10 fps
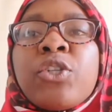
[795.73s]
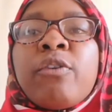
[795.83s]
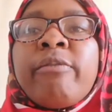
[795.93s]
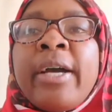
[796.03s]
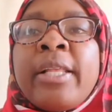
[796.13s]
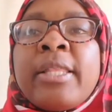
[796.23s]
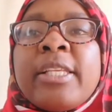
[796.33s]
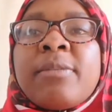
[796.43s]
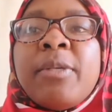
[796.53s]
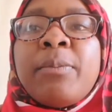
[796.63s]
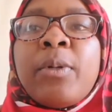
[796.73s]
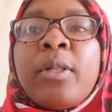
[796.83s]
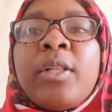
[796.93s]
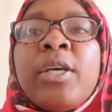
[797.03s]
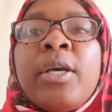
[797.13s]
So find these
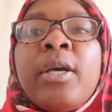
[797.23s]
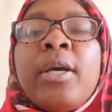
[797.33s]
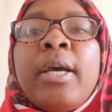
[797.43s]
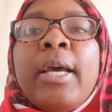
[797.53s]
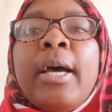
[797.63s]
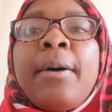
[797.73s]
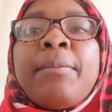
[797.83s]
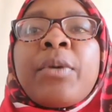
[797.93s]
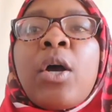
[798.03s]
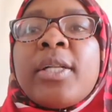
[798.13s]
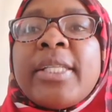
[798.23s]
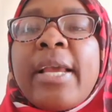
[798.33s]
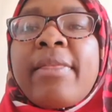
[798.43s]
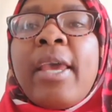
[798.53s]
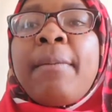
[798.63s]
people,
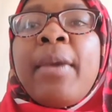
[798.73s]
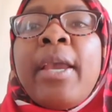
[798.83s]
contact them,